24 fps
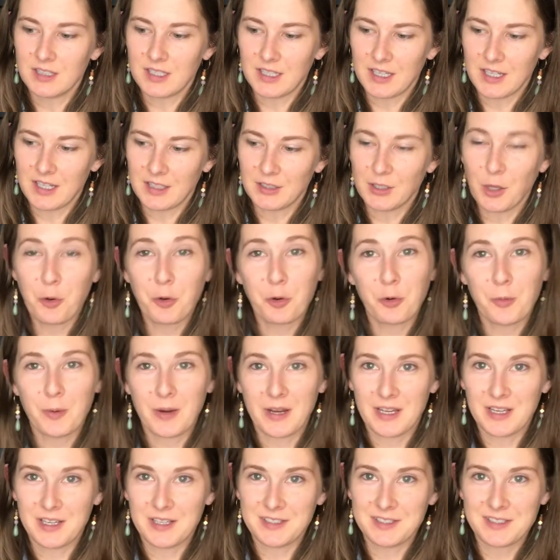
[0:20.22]
local
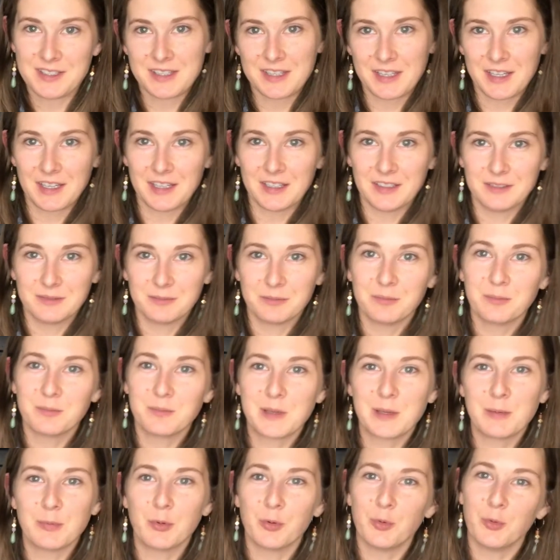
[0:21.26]
wines that
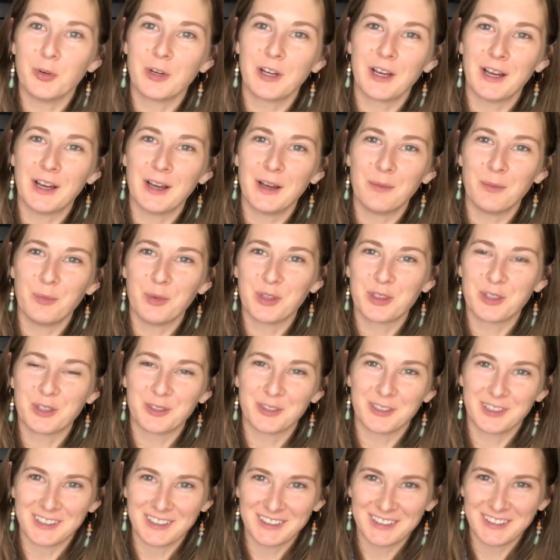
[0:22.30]
people will come with their
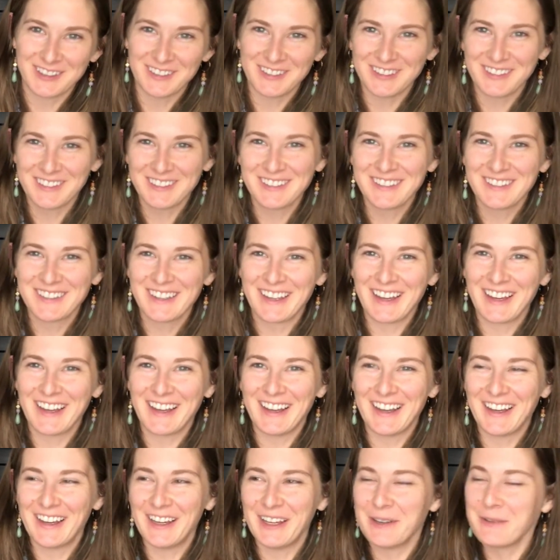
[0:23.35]
little
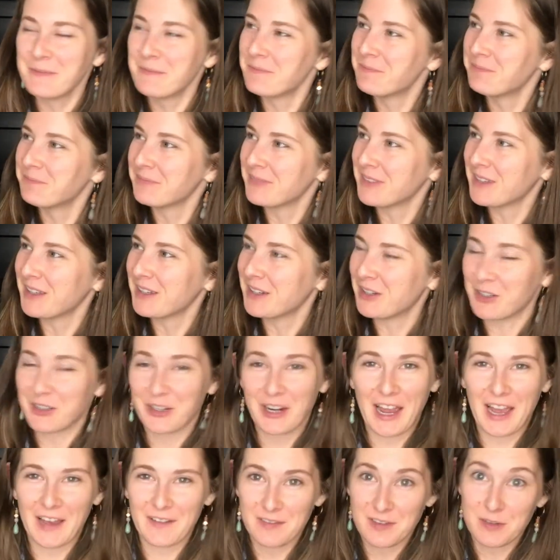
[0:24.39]

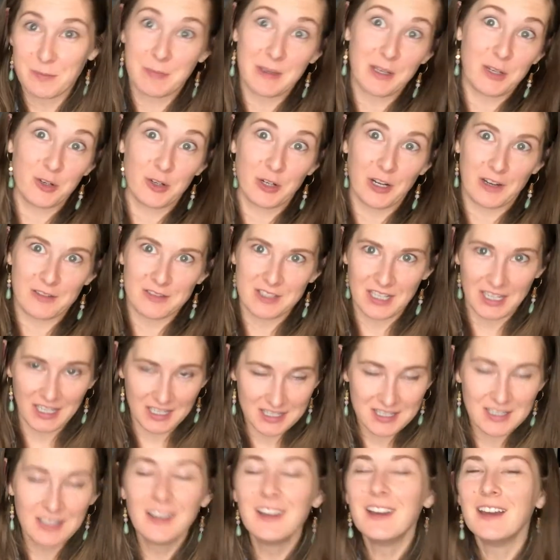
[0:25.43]
carafes, big carafes I guess,
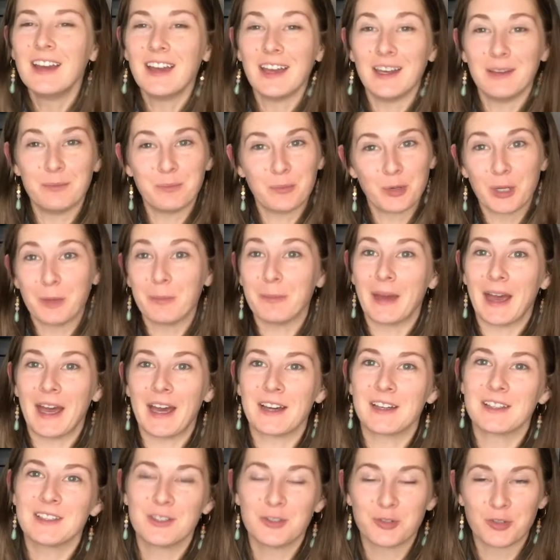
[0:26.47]
and bring back
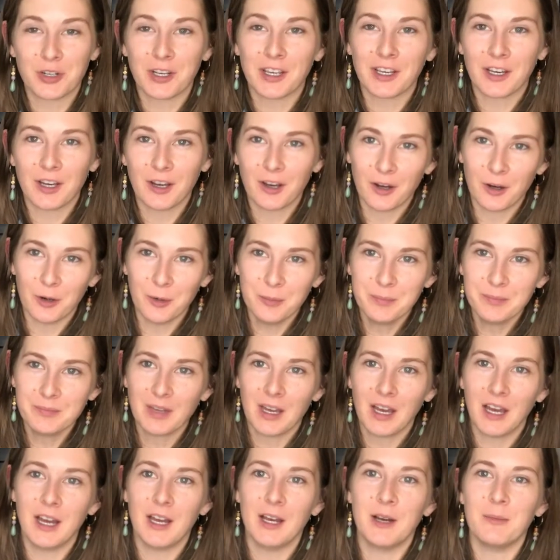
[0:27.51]
to drink at home,
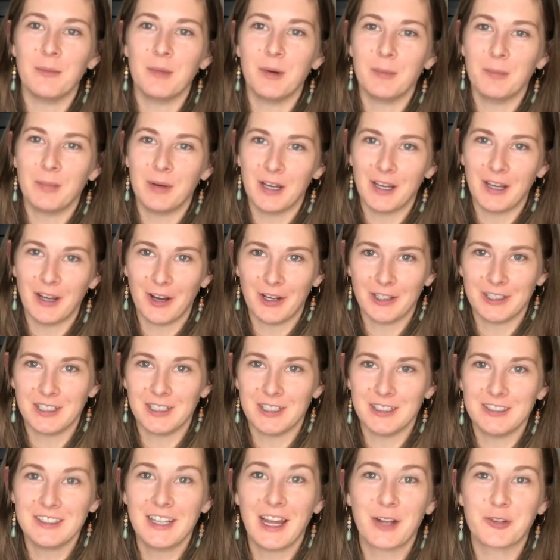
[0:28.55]
but on a
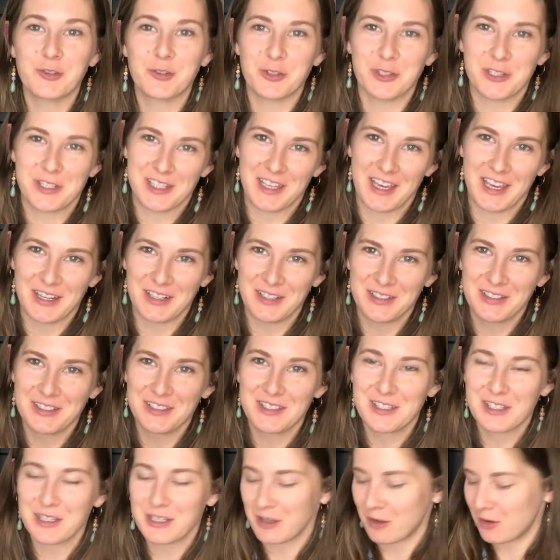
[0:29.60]
natural scale.
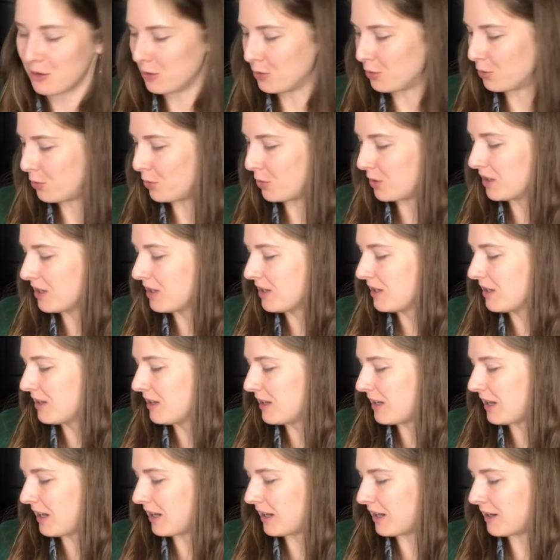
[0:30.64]
So
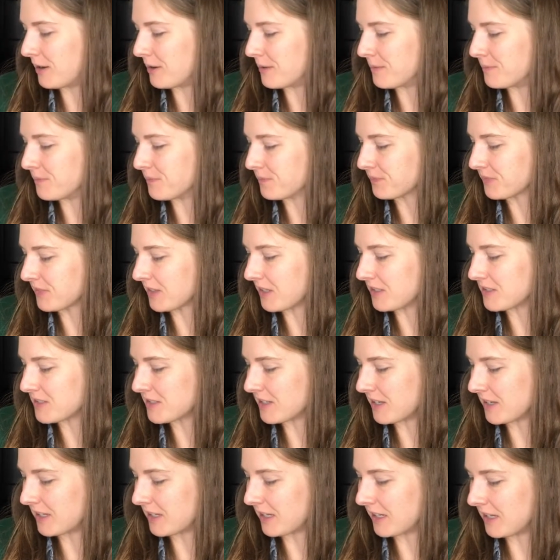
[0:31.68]
it's
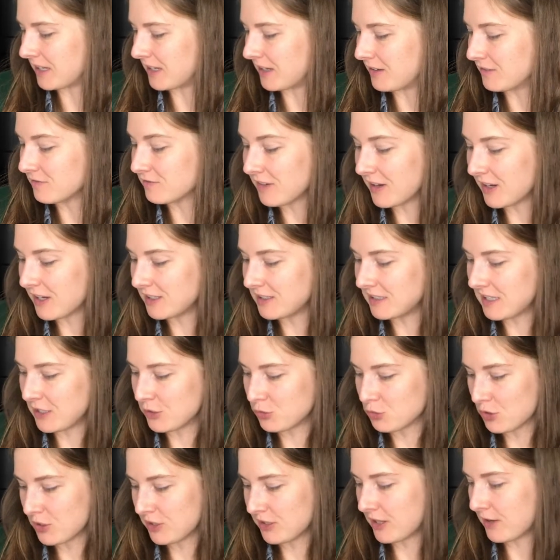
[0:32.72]
like a fun
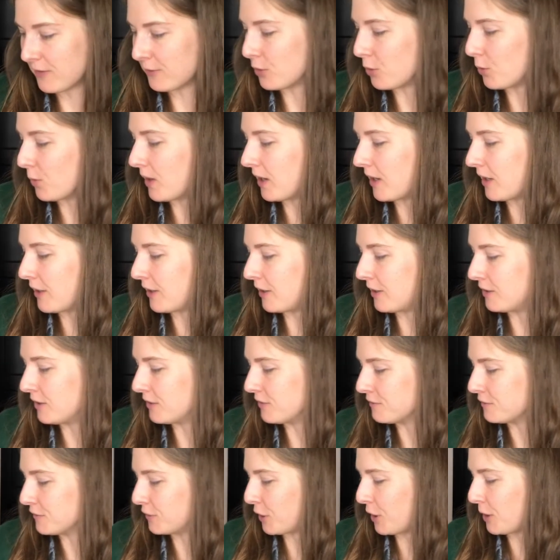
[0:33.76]
entry-level wine
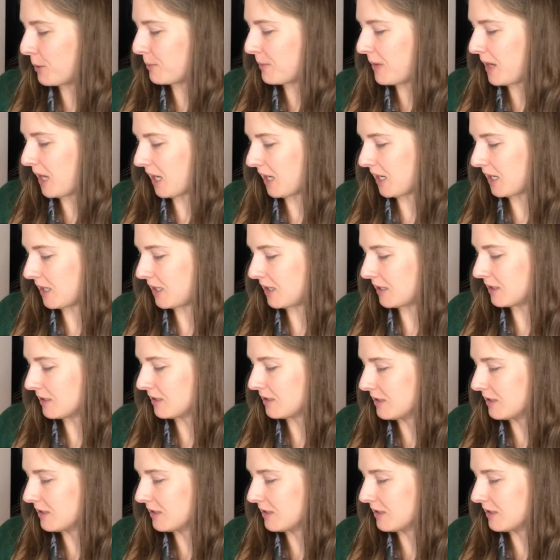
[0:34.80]
from a